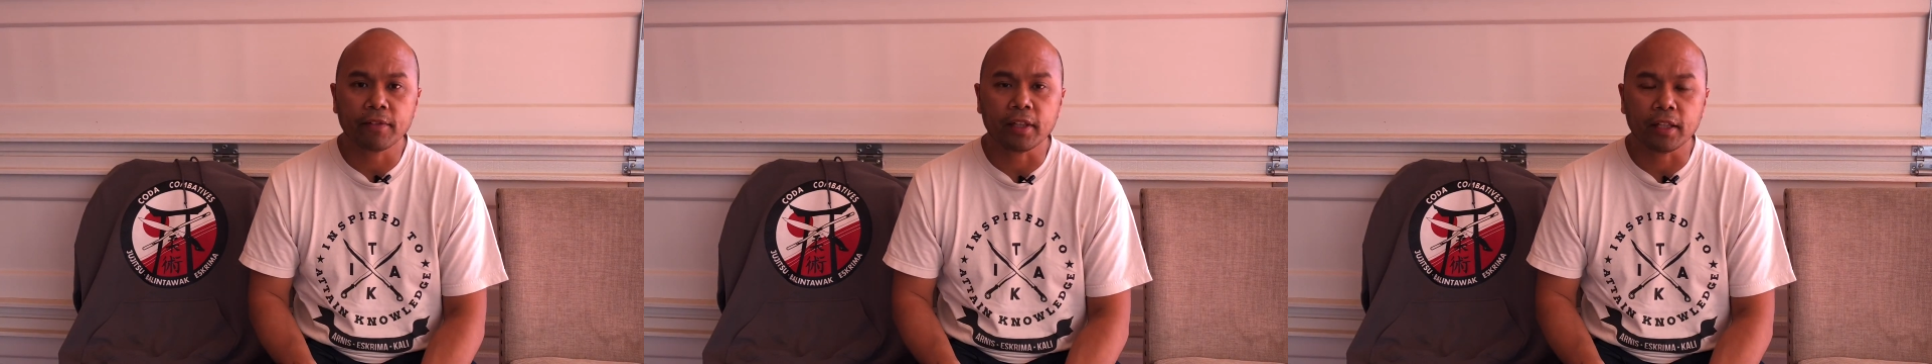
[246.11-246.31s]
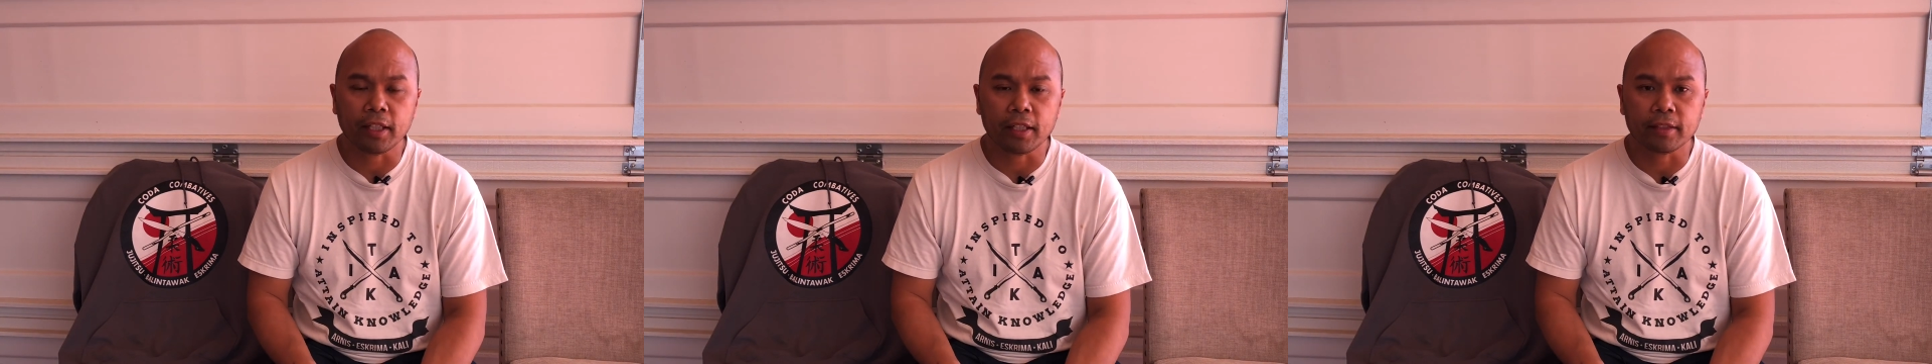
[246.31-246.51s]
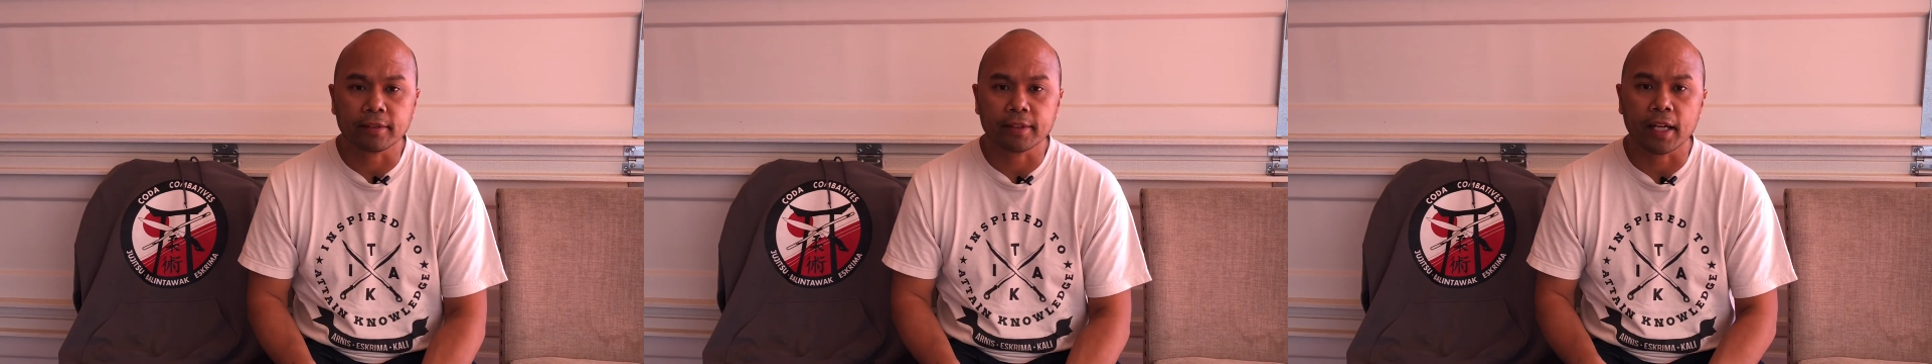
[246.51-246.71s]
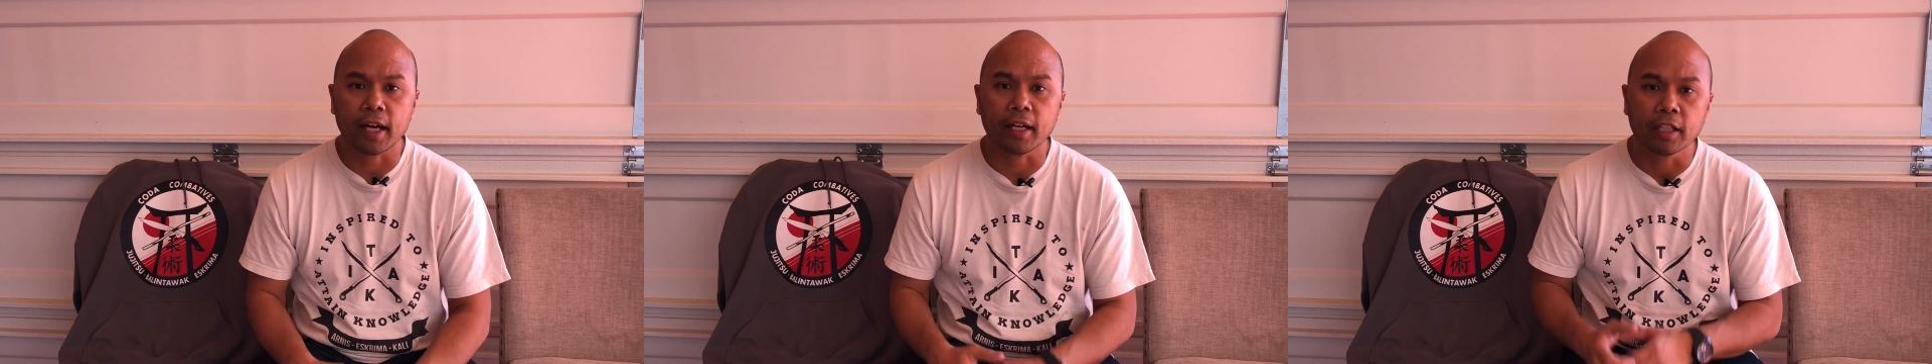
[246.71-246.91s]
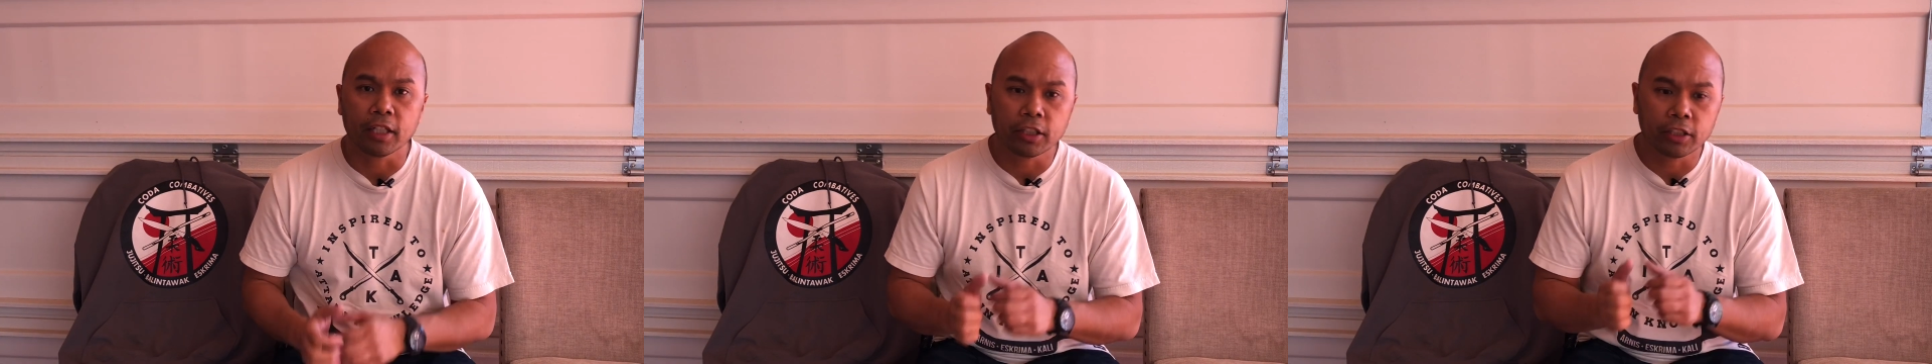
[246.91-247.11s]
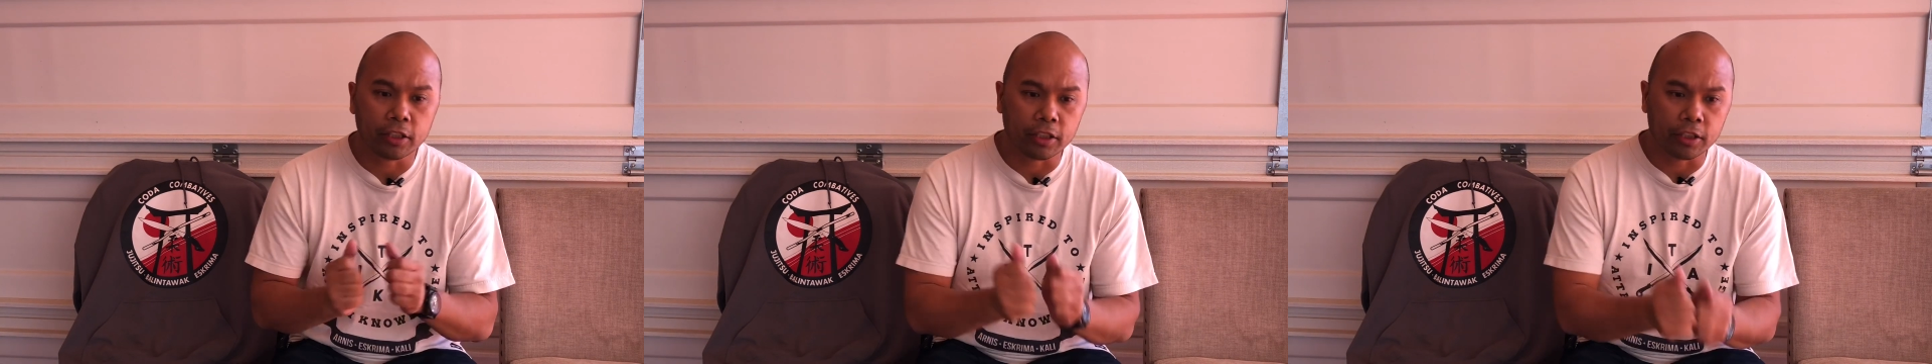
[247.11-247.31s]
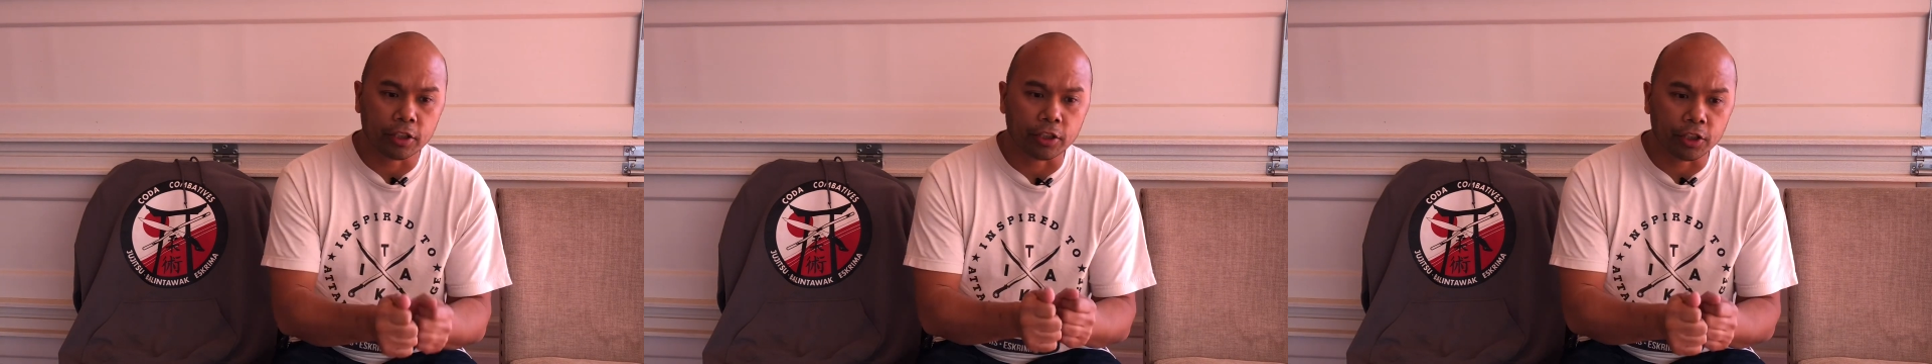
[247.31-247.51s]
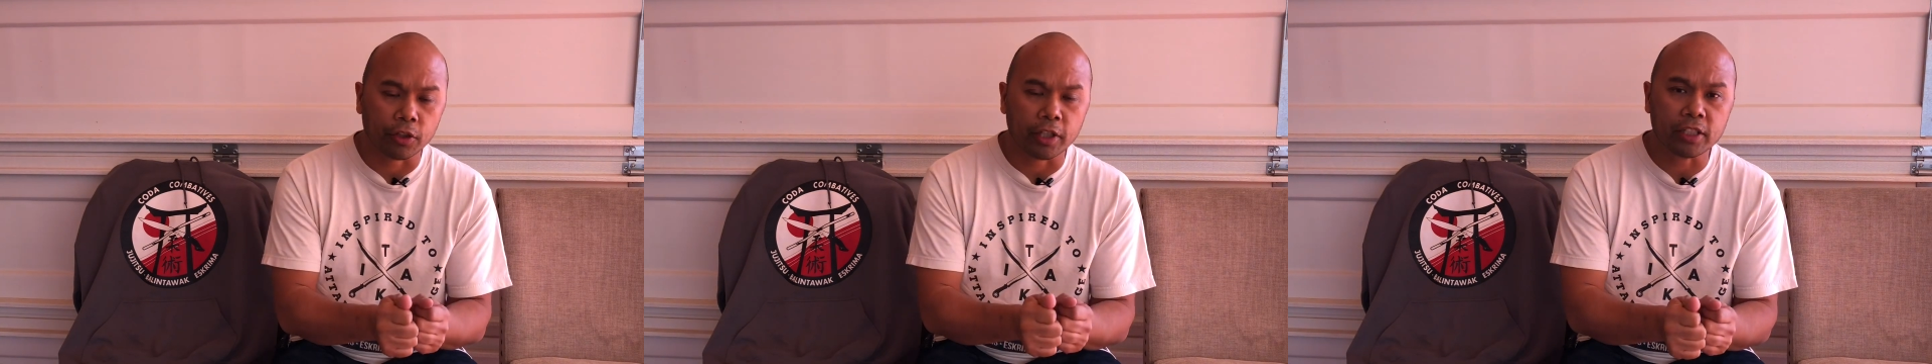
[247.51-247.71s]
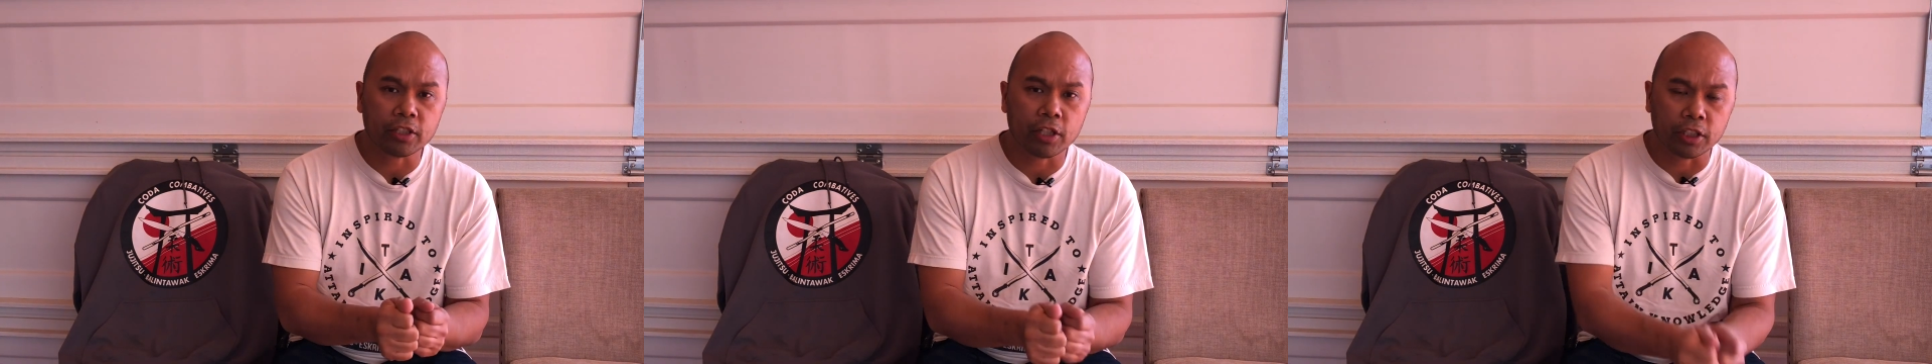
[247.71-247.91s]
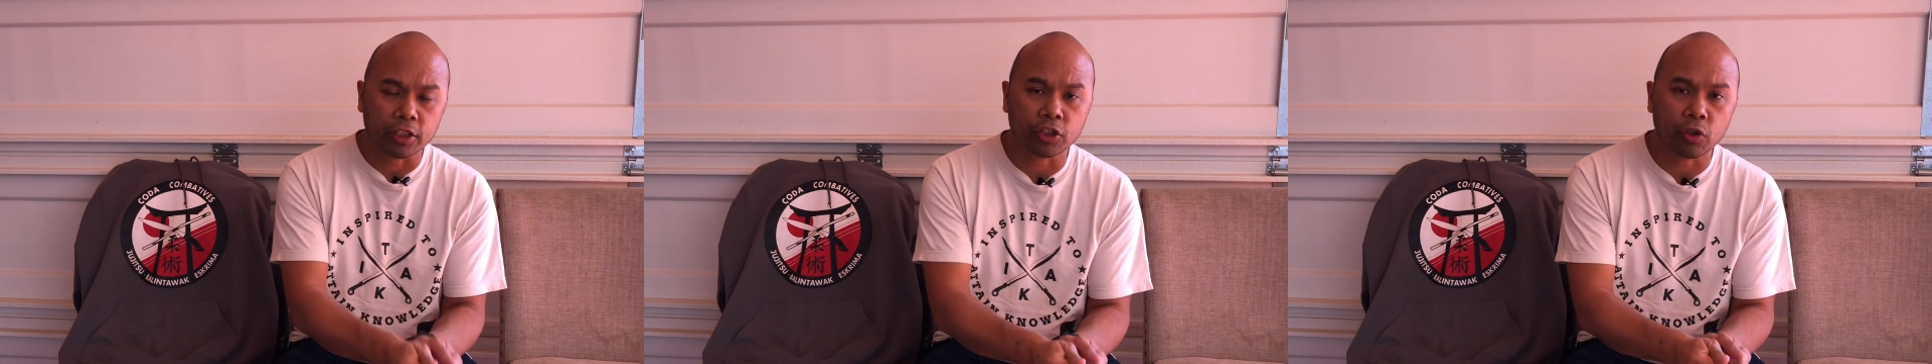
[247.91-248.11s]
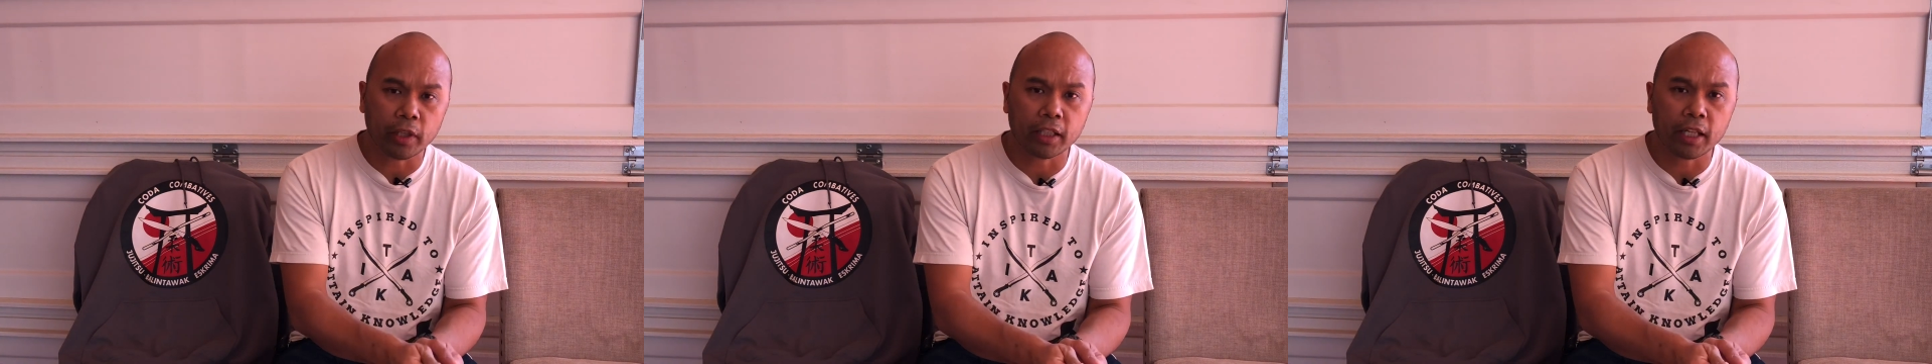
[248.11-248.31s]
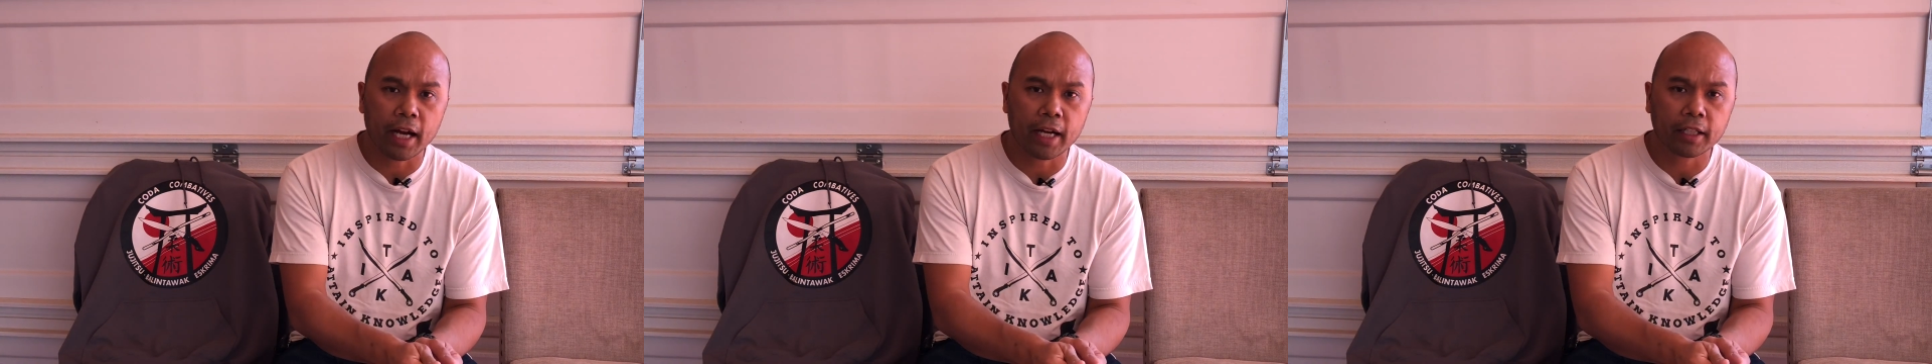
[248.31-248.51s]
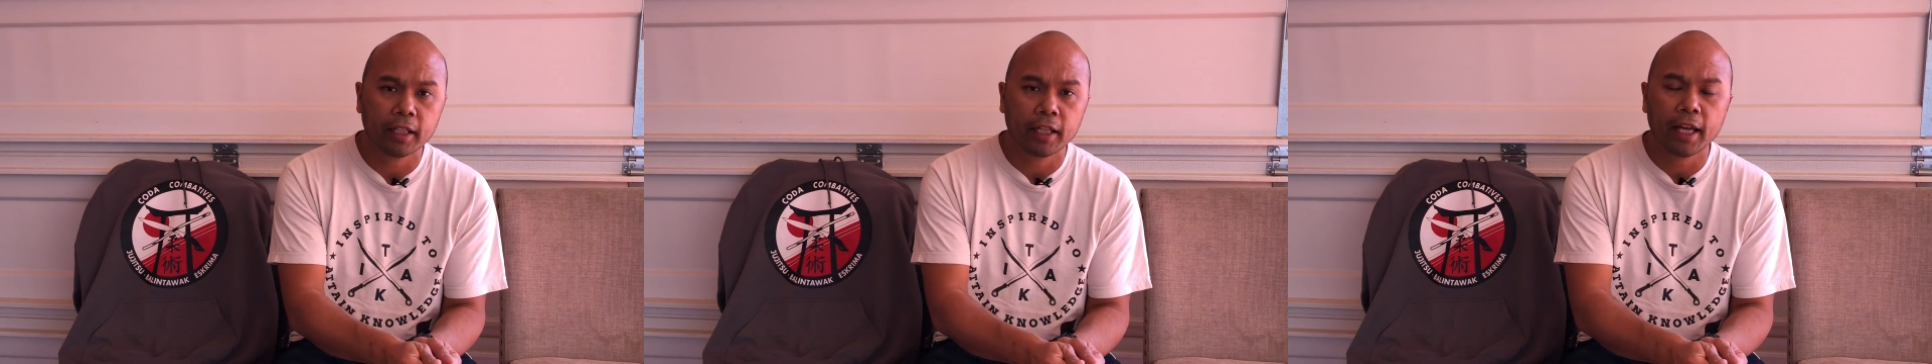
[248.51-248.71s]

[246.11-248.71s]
these, you're in the joint lock,